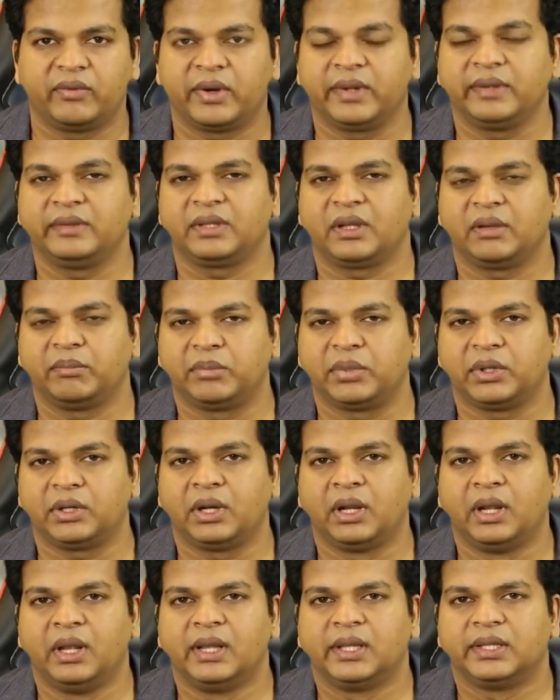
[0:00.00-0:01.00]
For
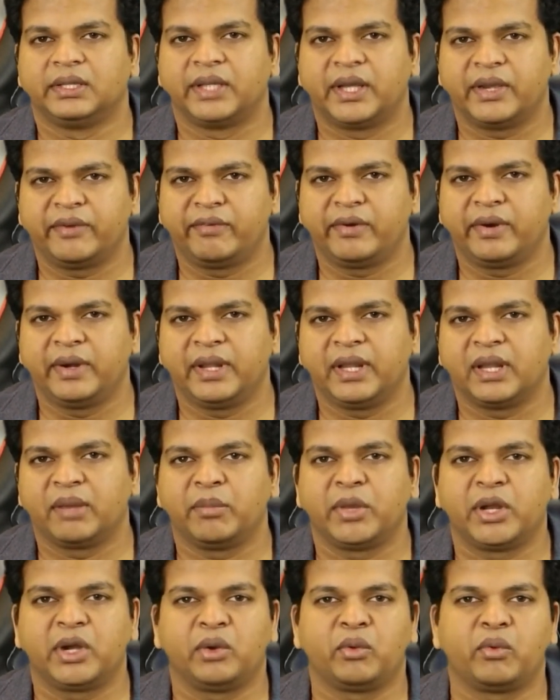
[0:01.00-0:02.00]
example, the
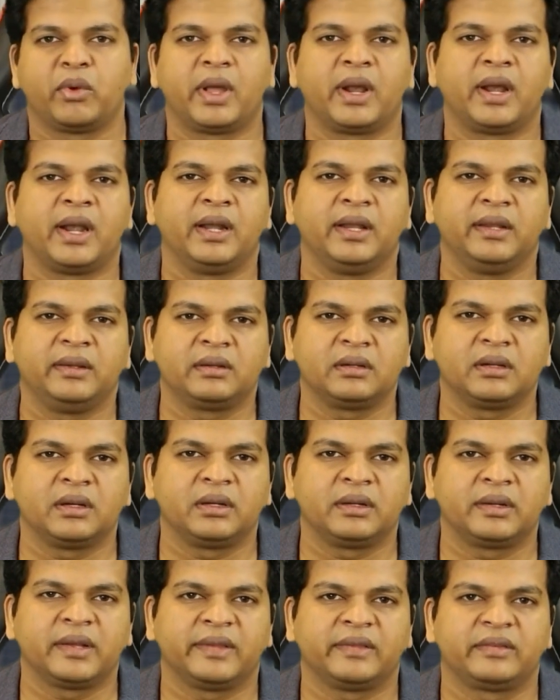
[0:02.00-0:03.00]
FDA may require
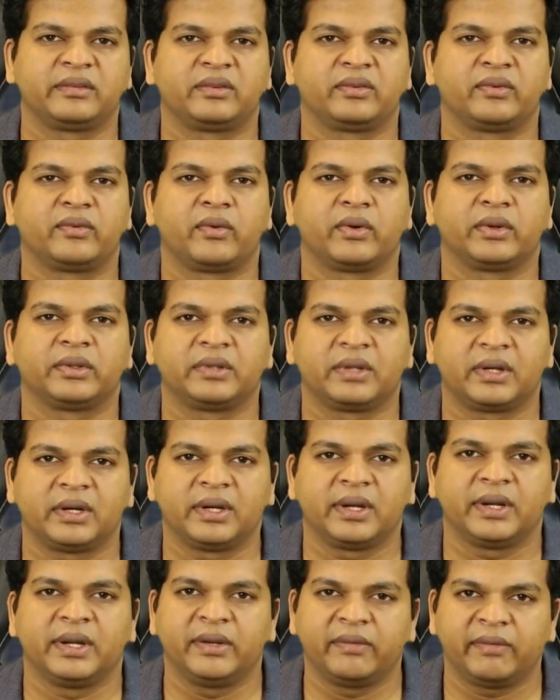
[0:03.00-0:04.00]
additional tests for
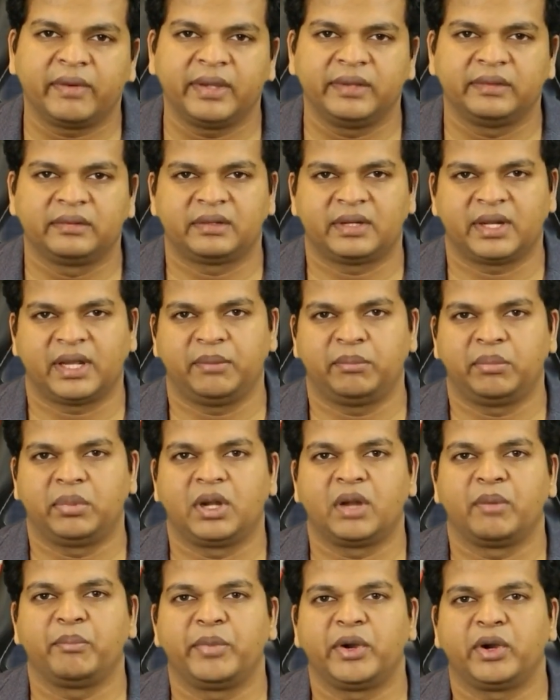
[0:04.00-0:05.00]
certain device type
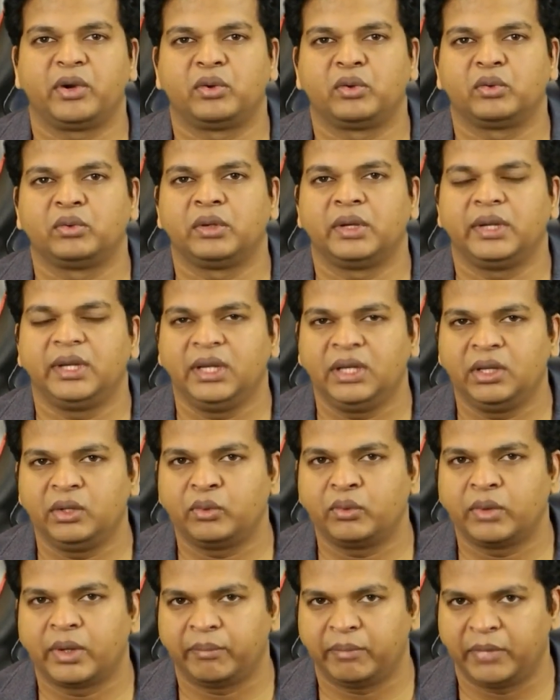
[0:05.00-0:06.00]
compared to the
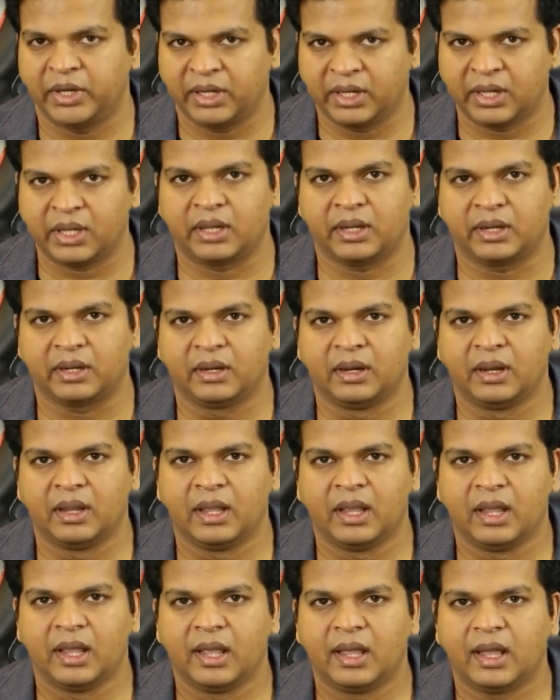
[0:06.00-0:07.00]
EU MDR.
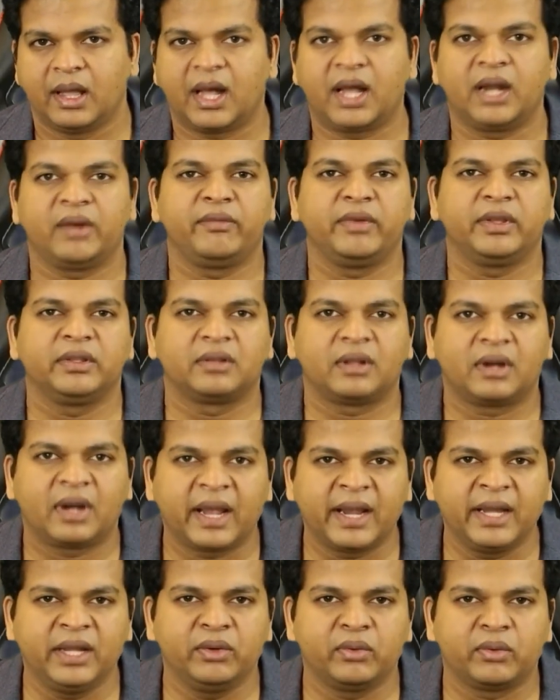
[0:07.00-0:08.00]
Always
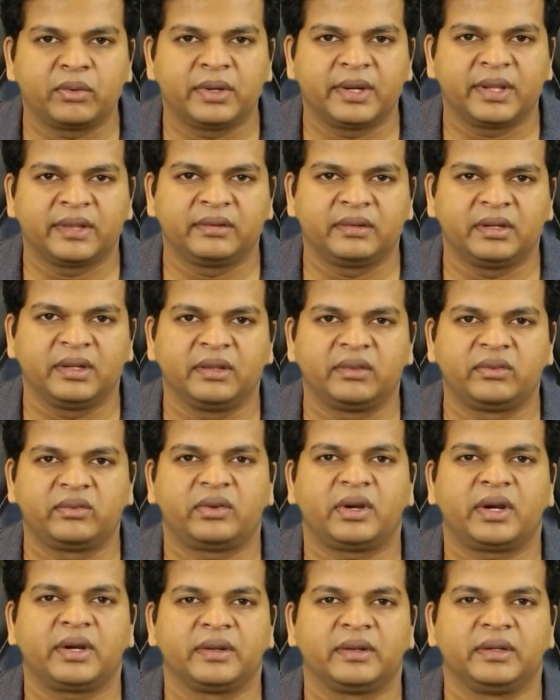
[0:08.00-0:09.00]
align your testing
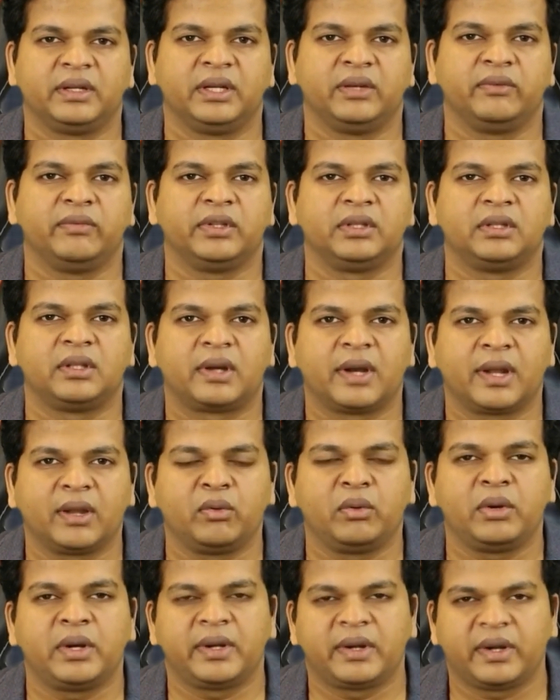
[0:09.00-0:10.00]
strategy with the
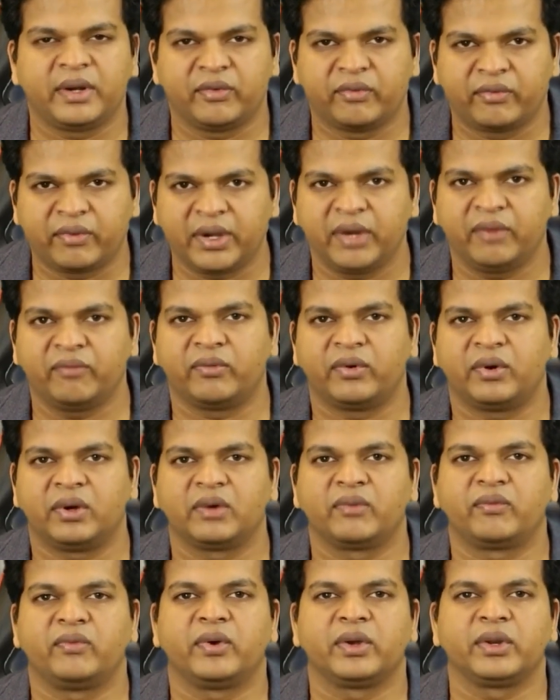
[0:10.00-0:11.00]
regulatory
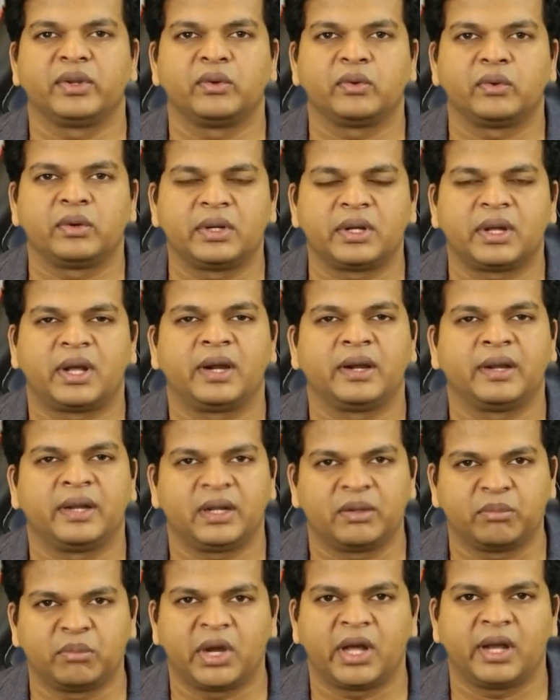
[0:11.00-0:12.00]
framework for your
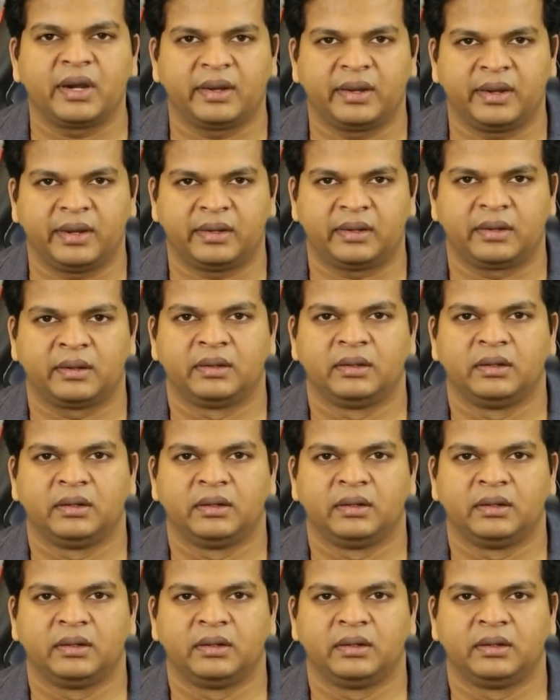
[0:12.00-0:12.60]
target market.